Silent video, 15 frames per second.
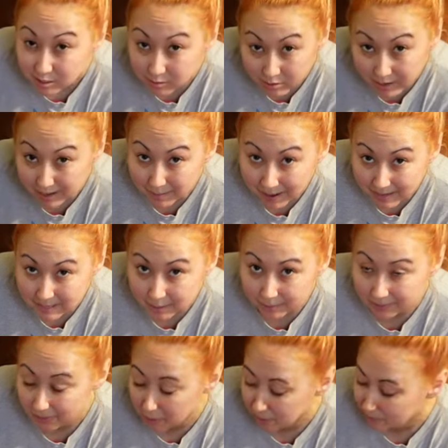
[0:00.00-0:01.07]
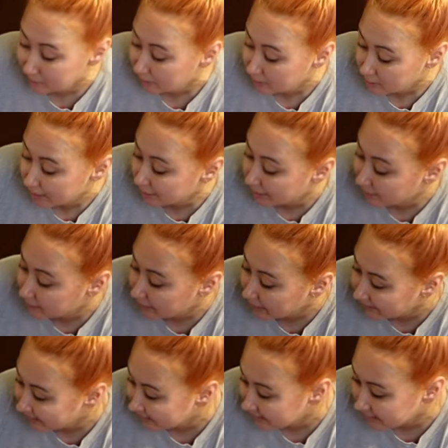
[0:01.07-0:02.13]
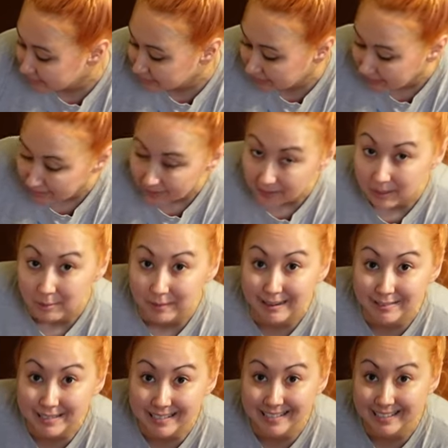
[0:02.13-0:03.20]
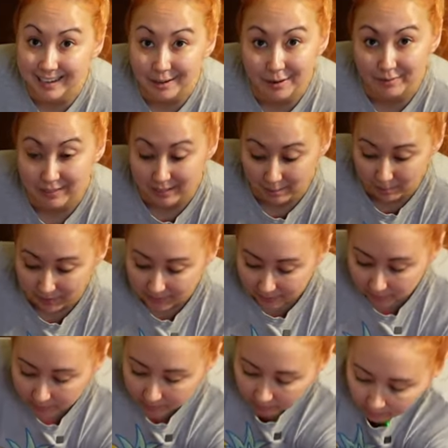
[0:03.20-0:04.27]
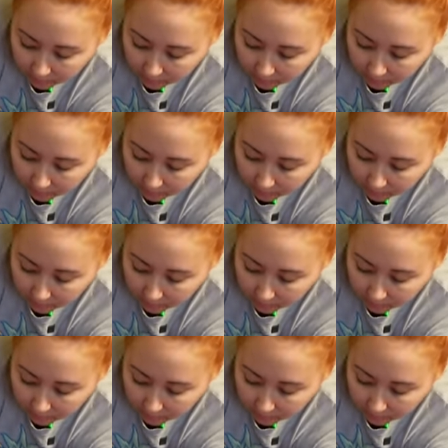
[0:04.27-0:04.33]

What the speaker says: two checked bags. I really don't wanna bring a checked bag bigger than this, but we'll have to see how everything works out.